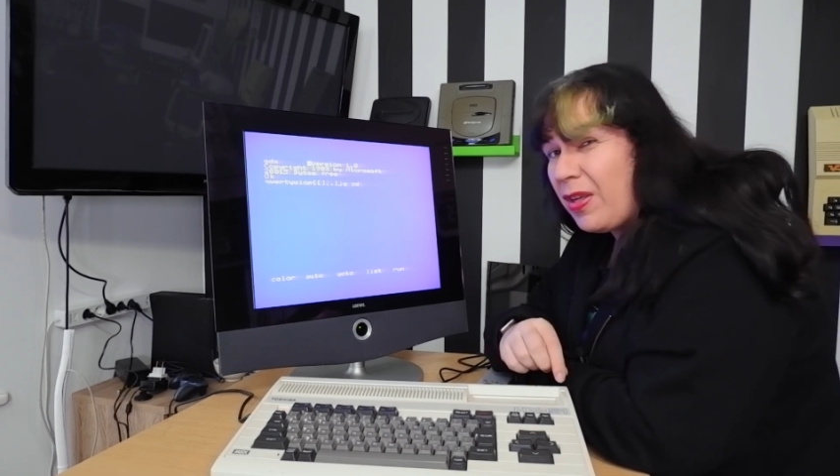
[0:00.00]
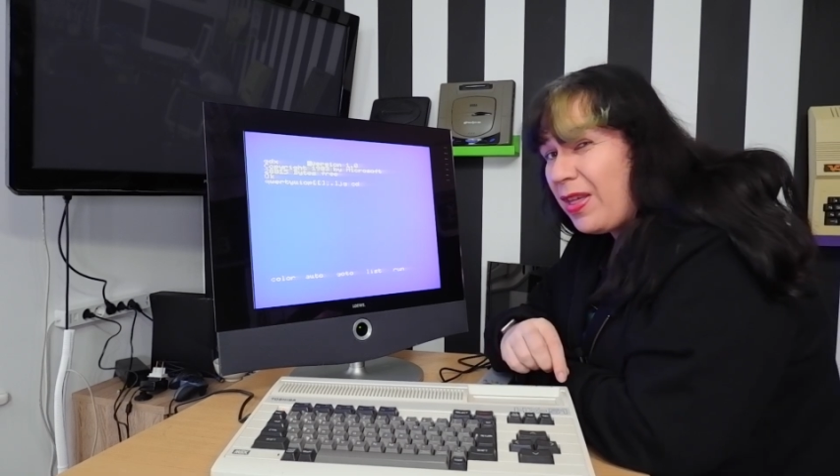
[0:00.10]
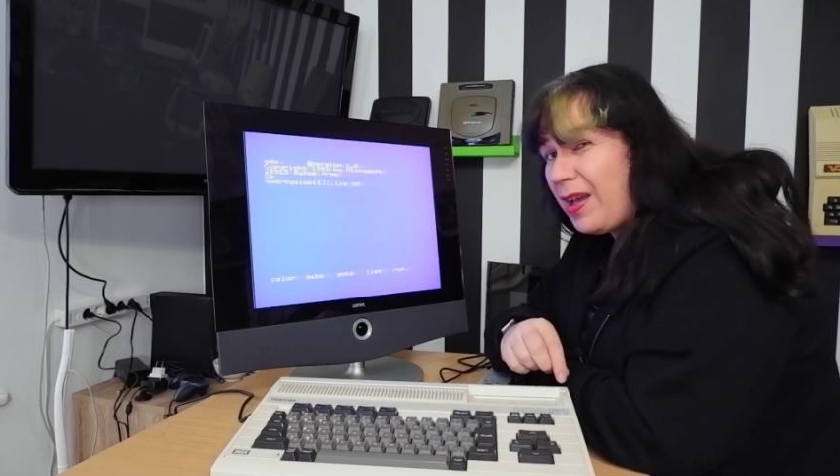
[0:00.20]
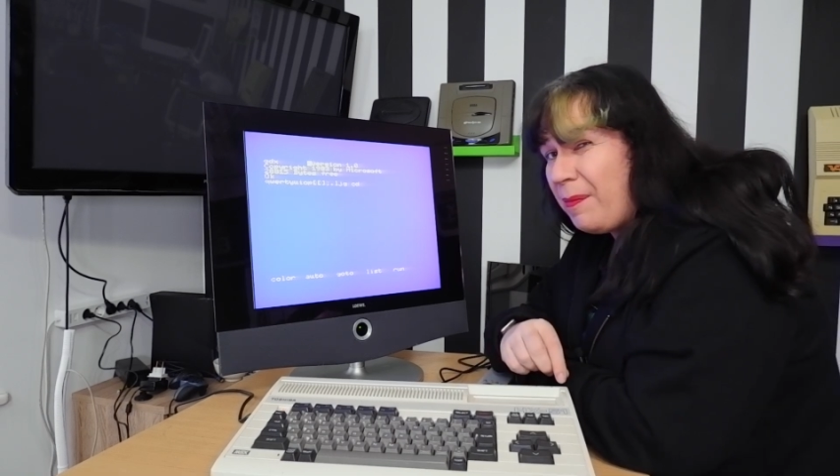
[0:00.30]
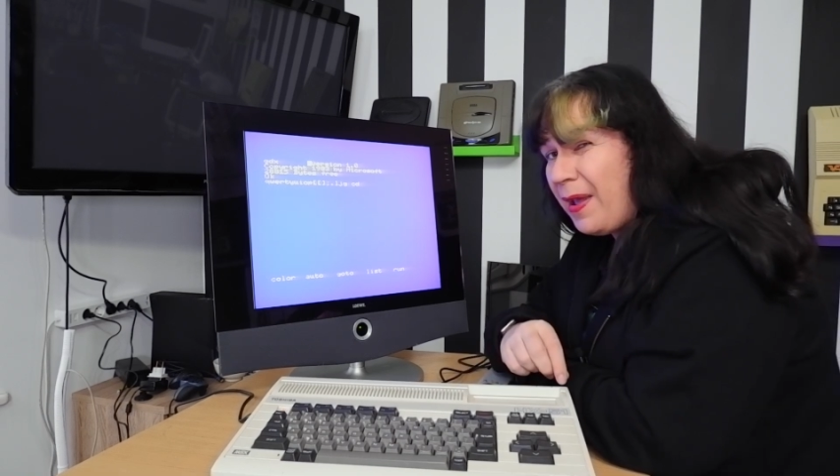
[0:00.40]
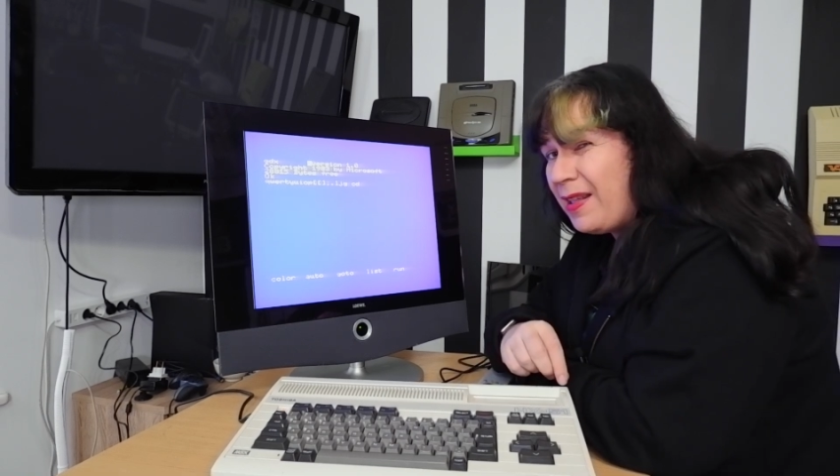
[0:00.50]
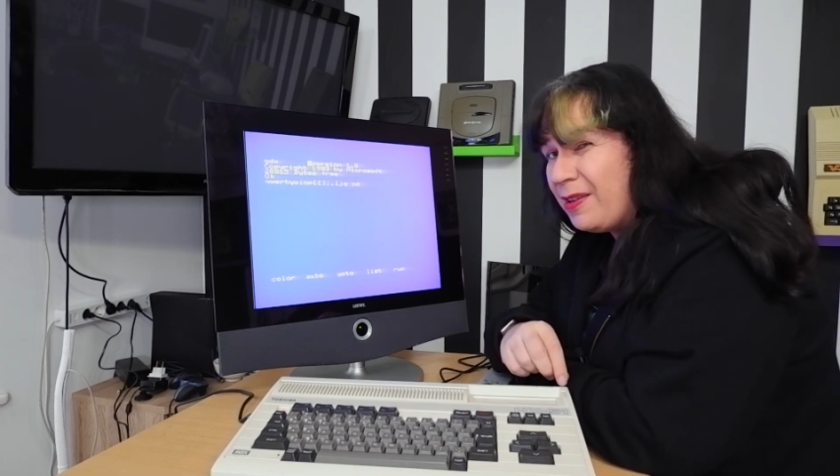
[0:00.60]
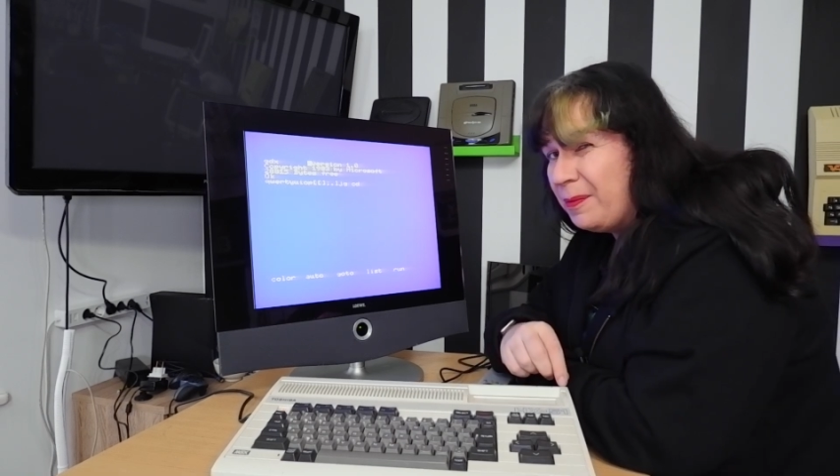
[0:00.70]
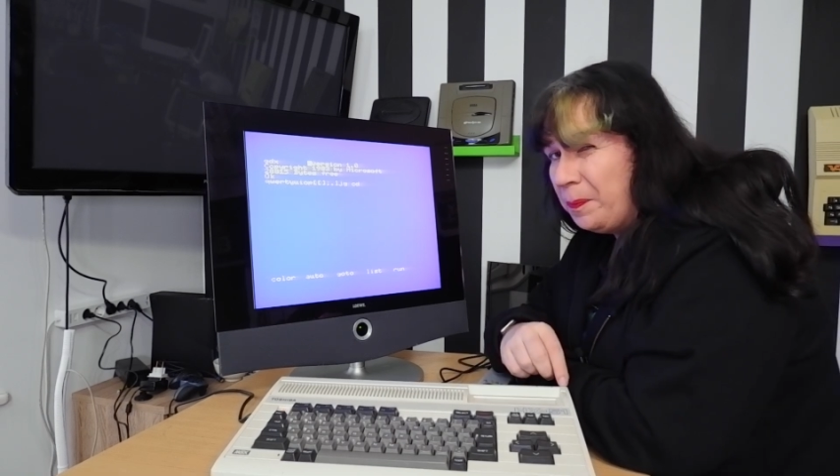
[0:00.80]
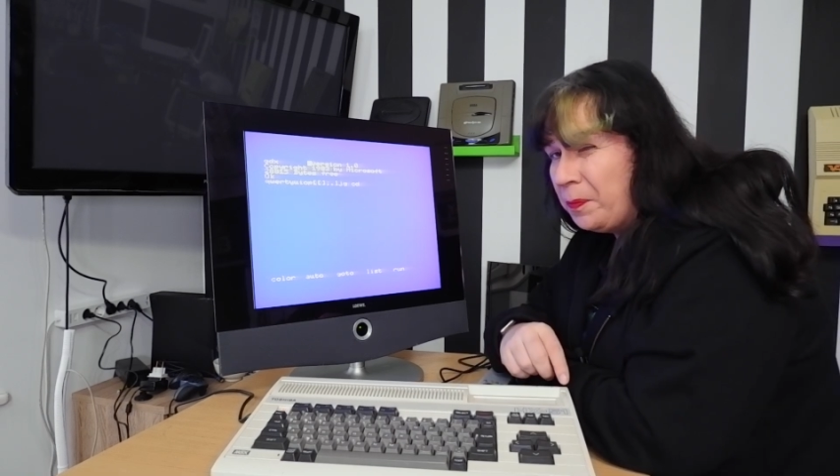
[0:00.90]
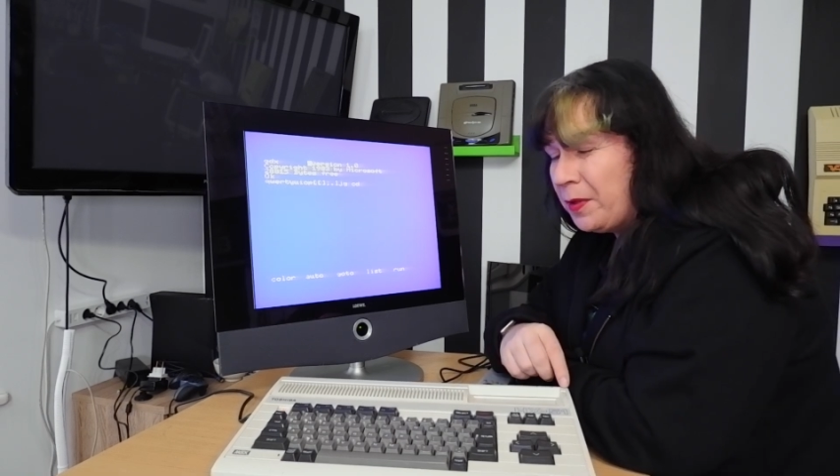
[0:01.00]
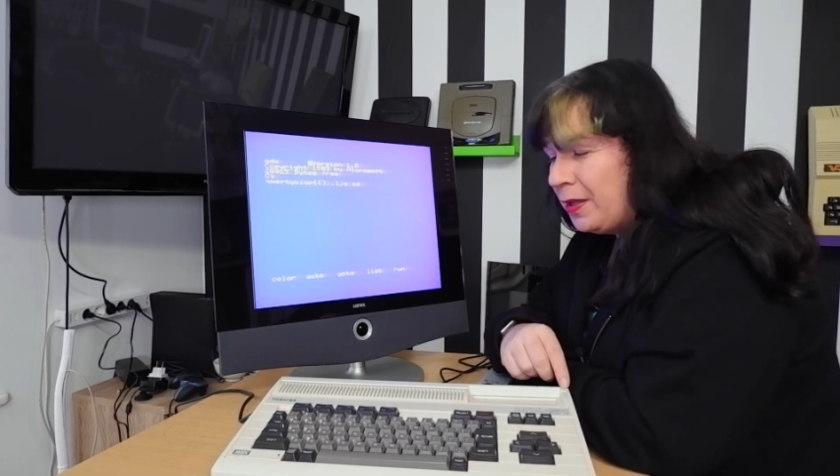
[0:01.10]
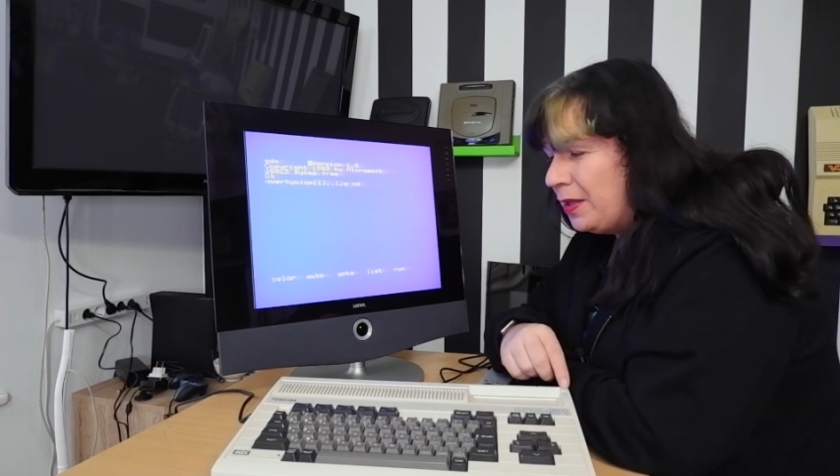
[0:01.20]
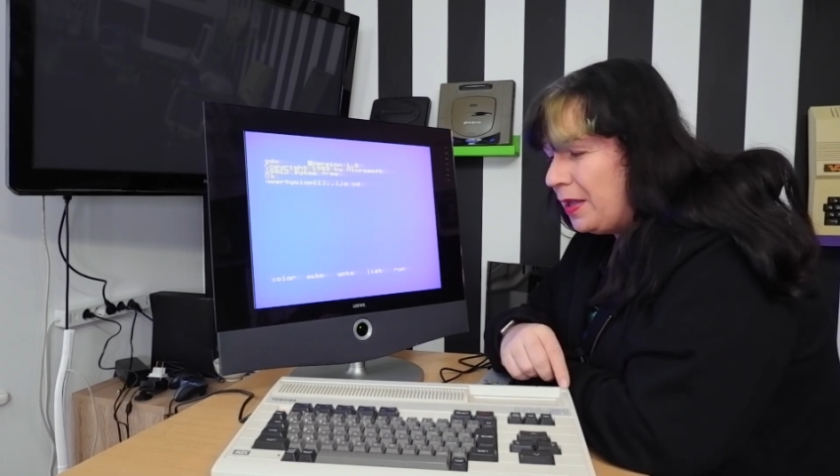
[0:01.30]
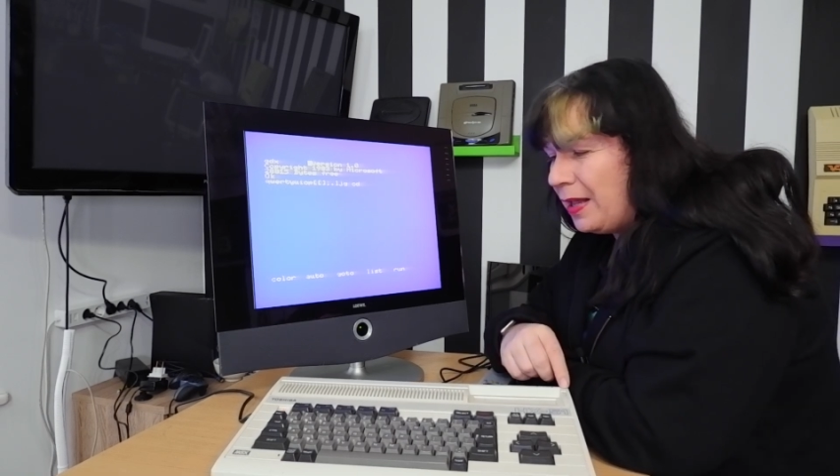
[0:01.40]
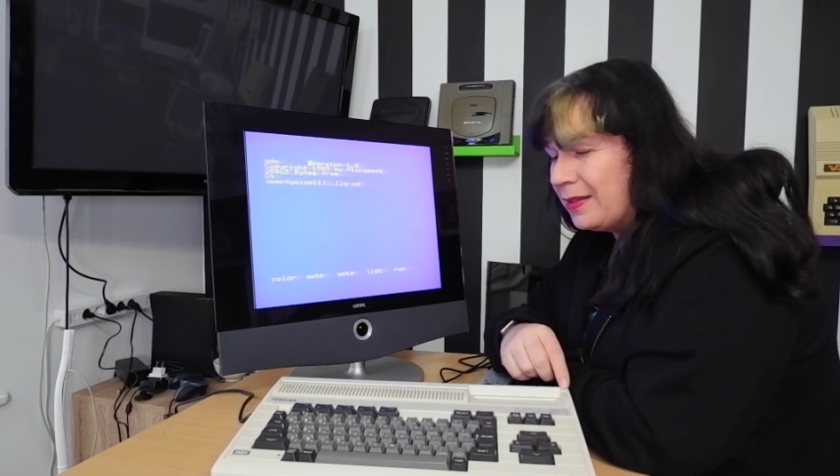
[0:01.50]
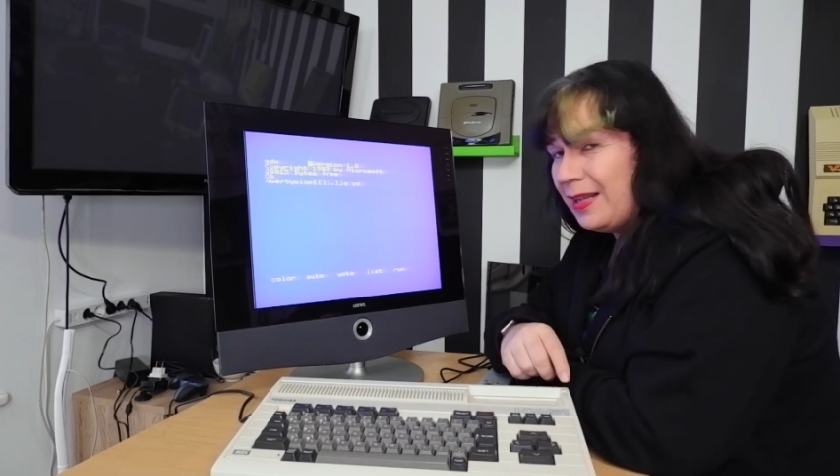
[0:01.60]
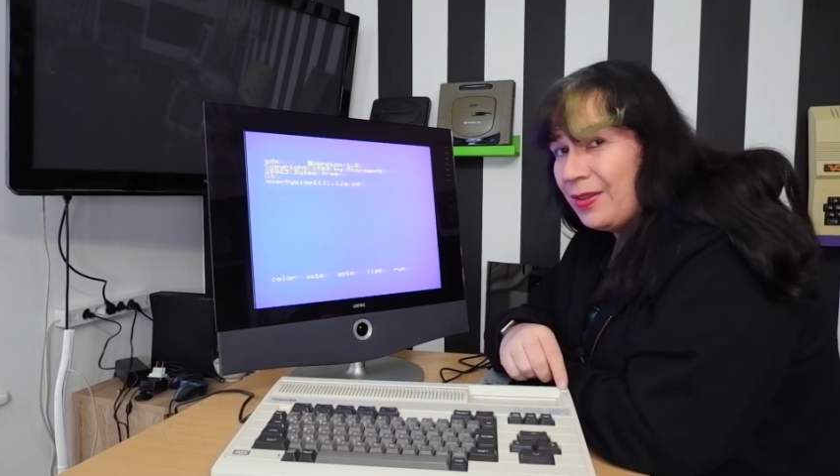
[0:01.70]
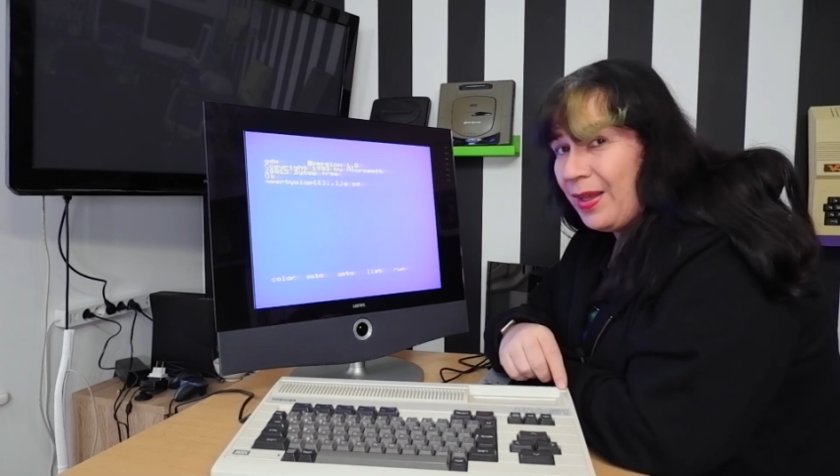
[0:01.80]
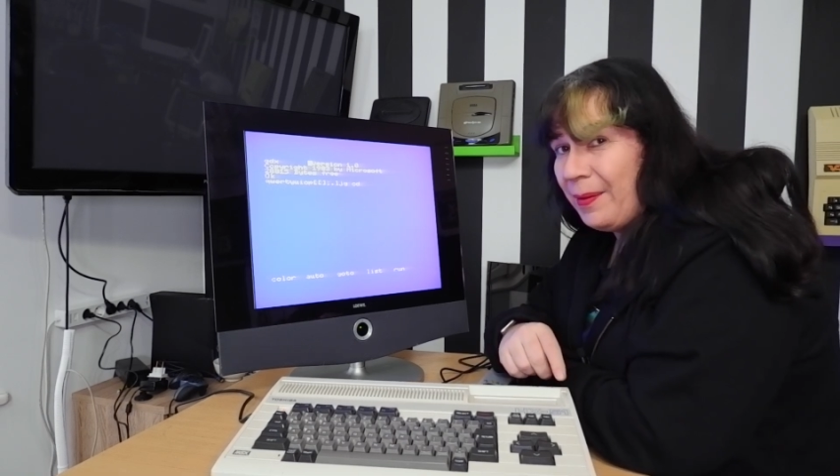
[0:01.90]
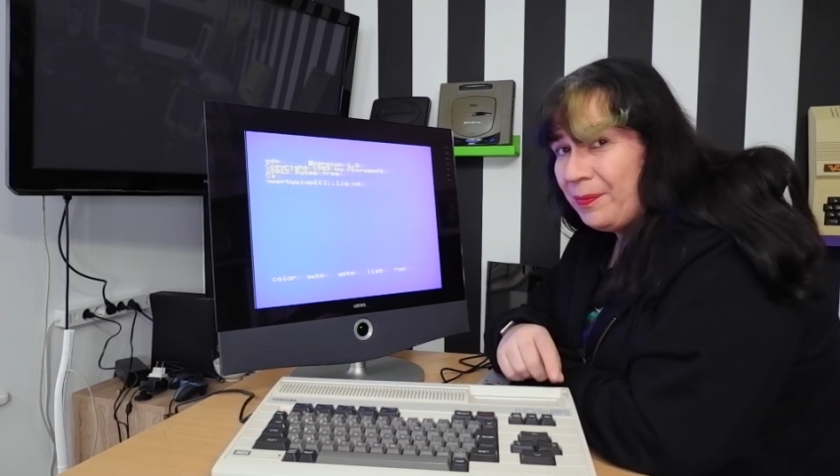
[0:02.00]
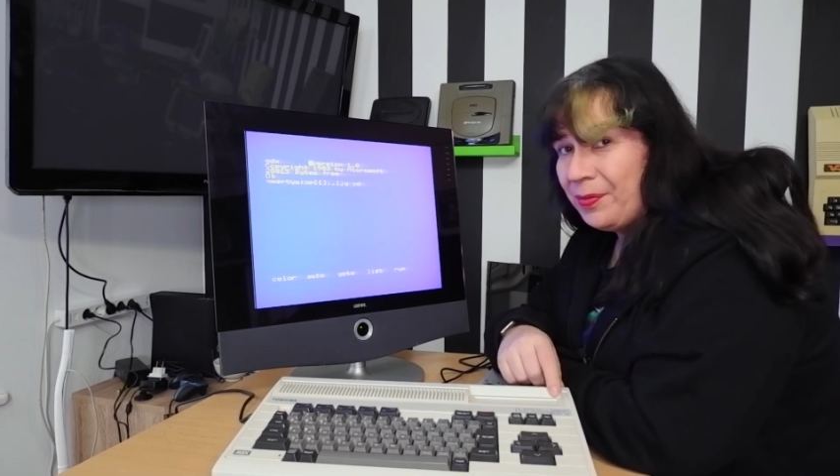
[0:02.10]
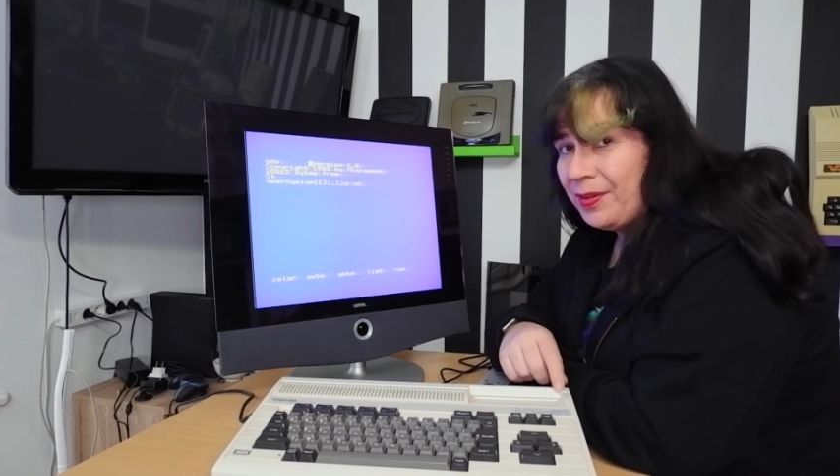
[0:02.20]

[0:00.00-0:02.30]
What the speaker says: I think I paid? Yeah, I'll take that.